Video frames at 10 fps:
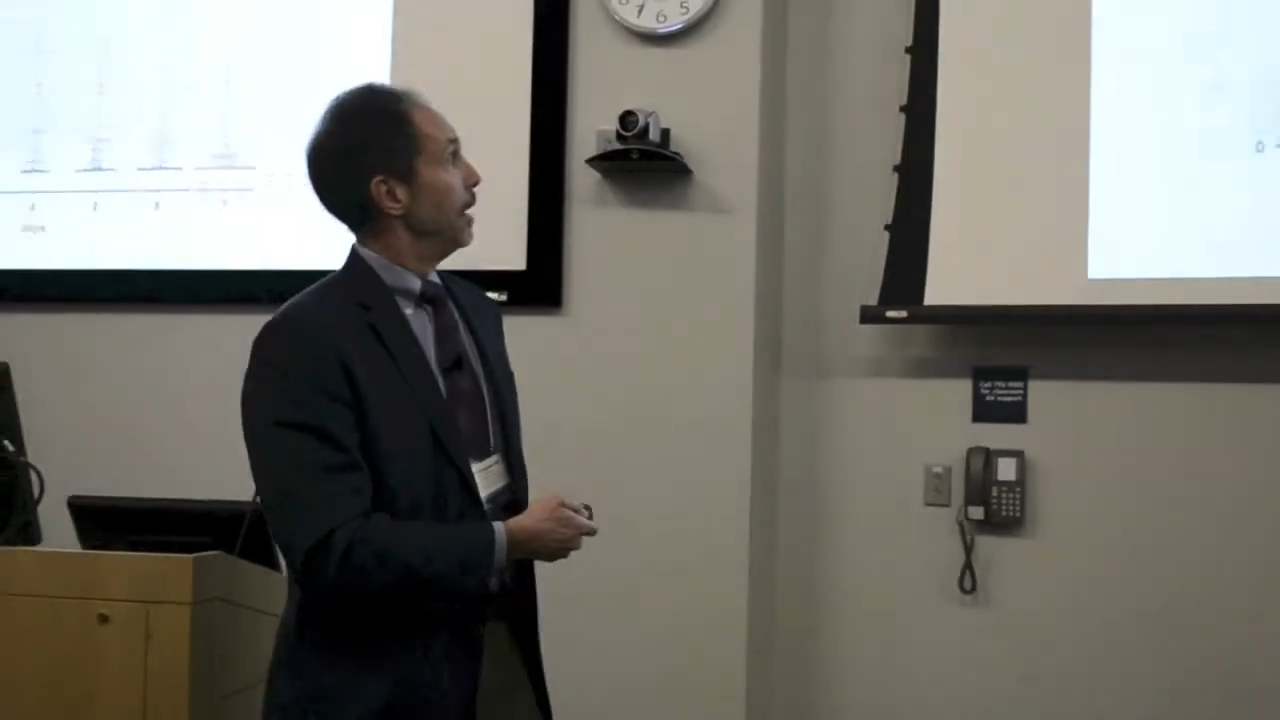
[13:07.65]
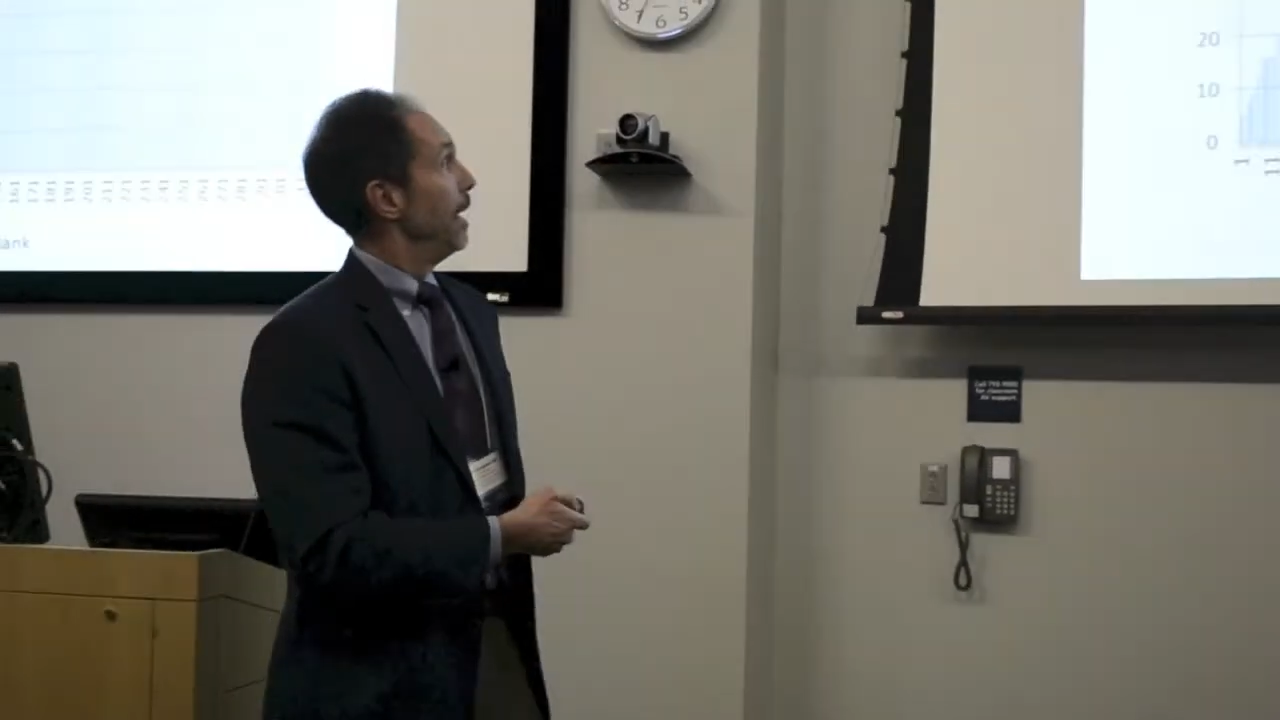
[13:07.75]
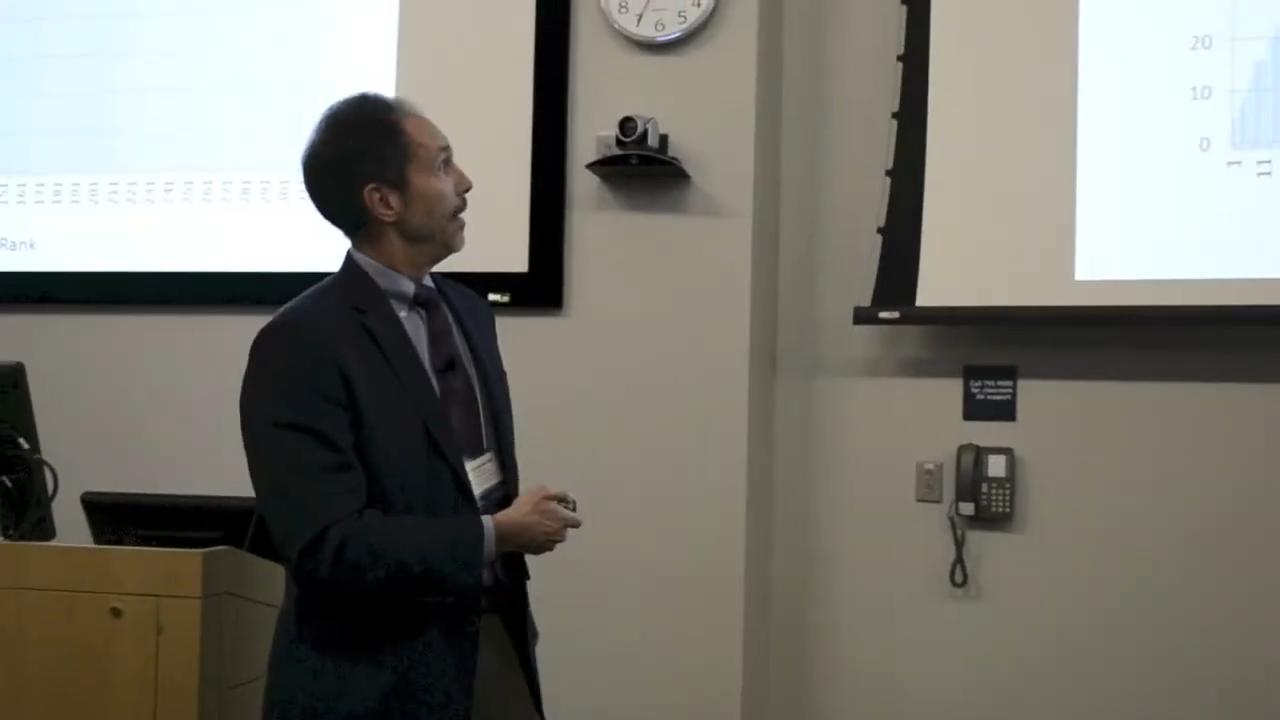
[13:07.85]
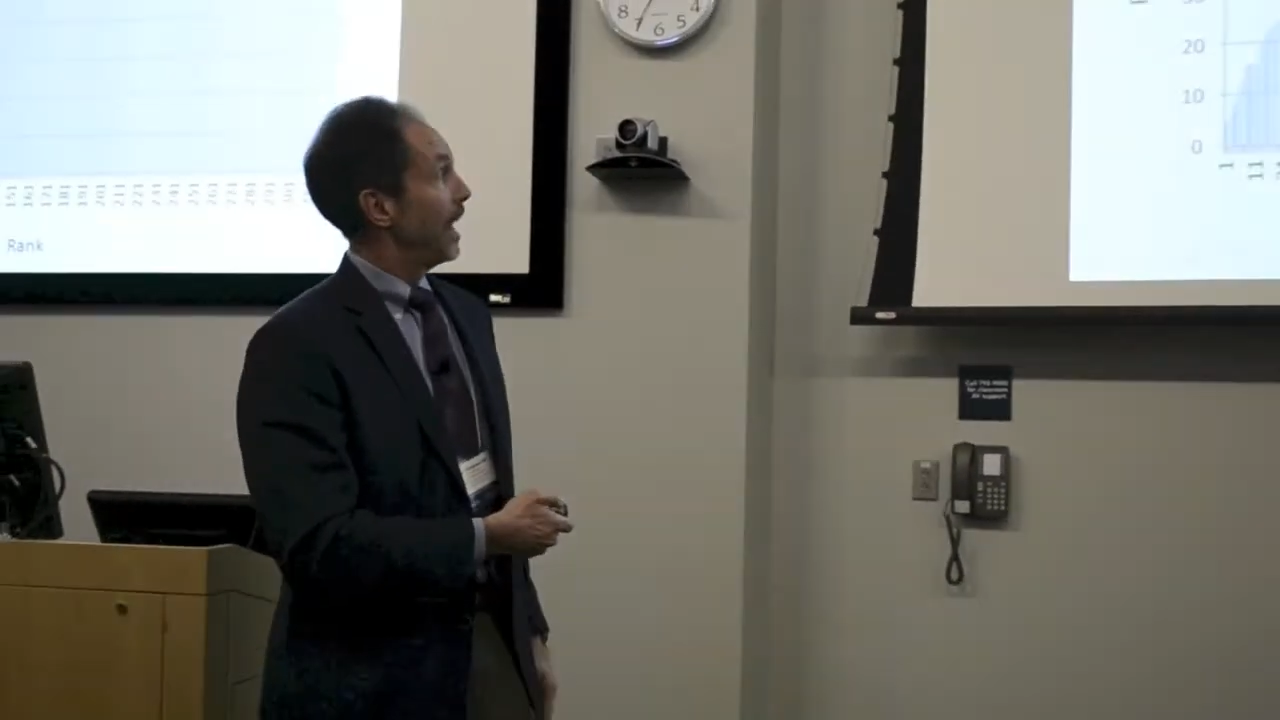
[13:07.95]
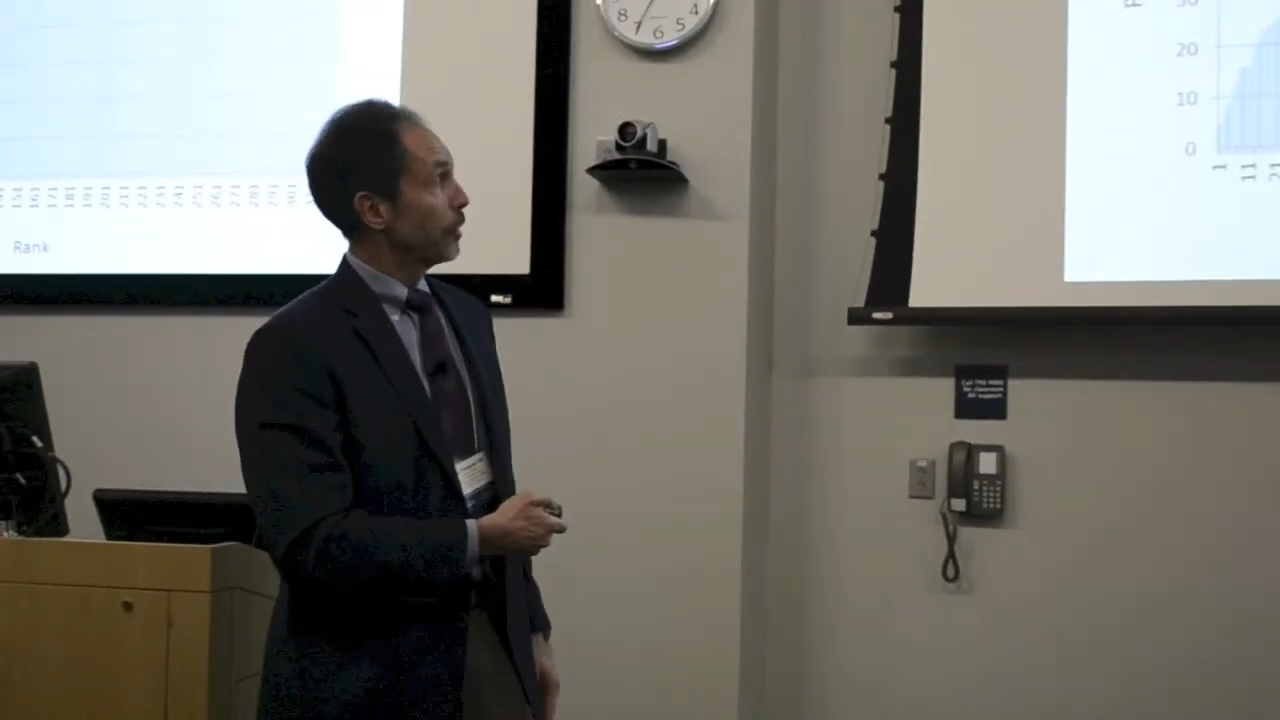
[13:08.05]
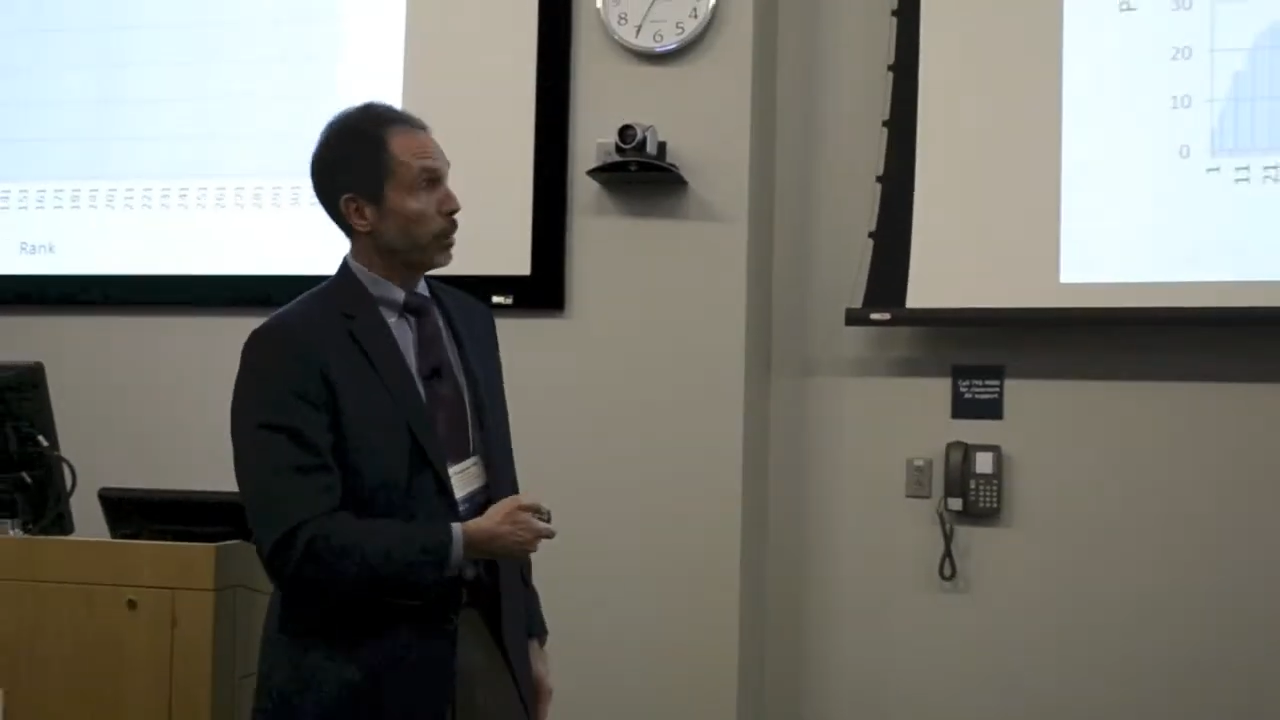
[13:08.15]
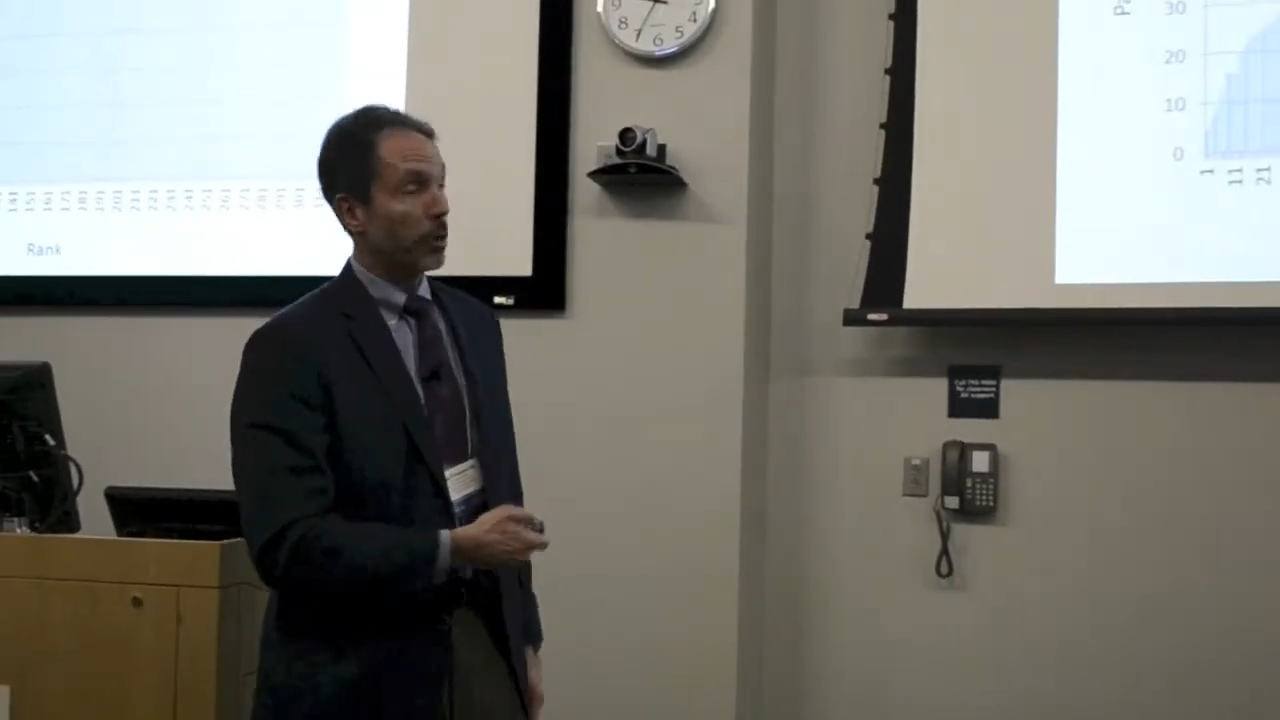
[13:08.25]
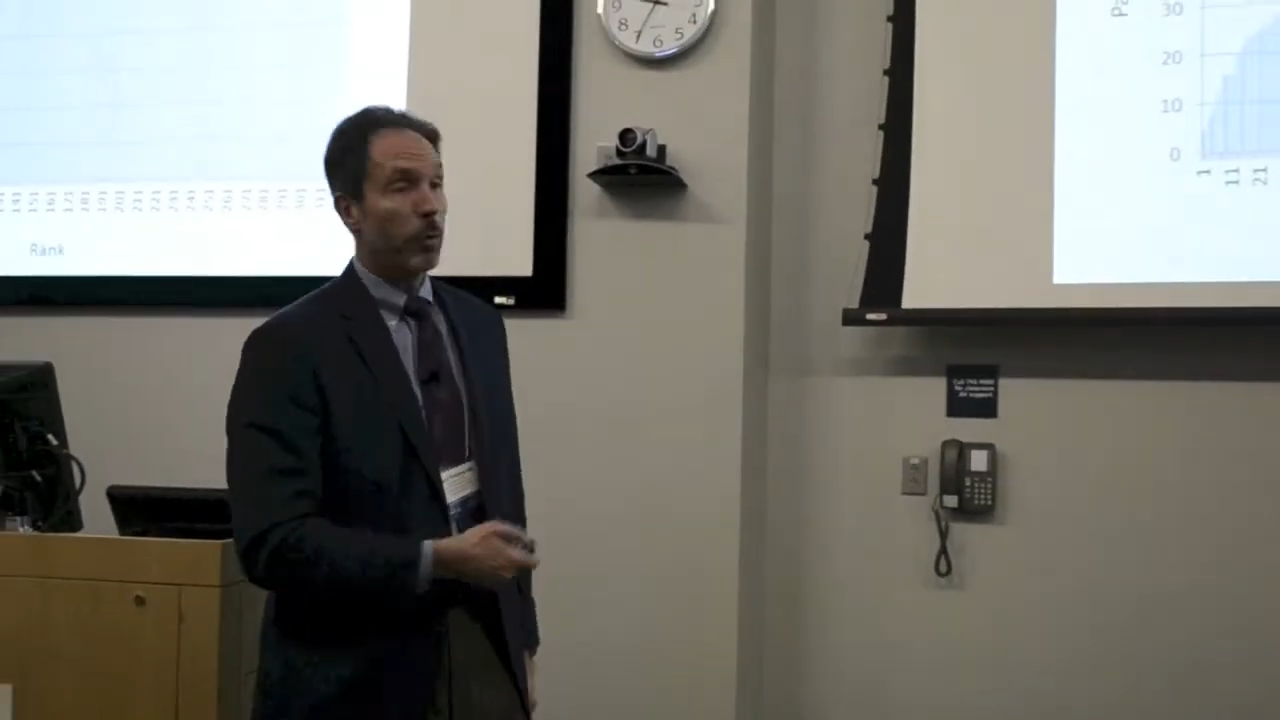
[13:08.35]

And that's where